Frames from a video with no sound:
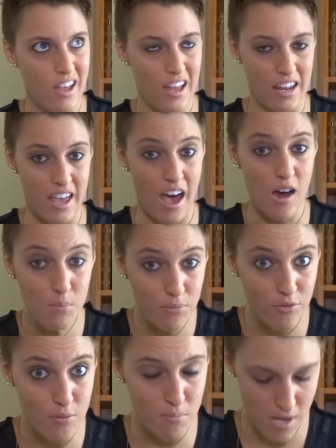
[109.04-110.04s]
any help
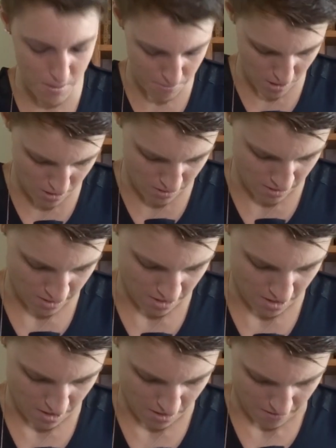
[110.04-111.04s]
from people.
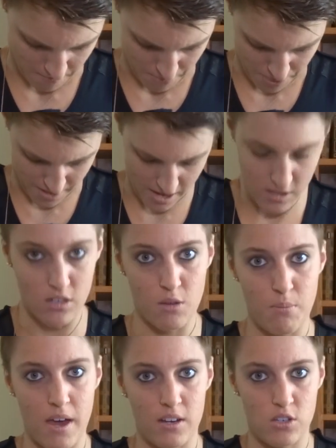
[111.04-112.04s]
That took
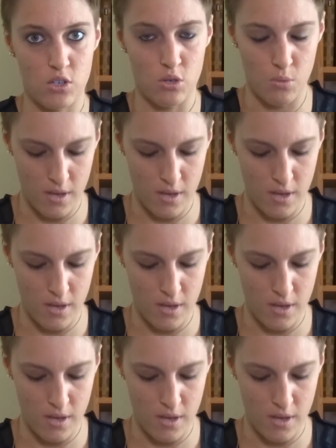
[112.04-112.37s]
about 2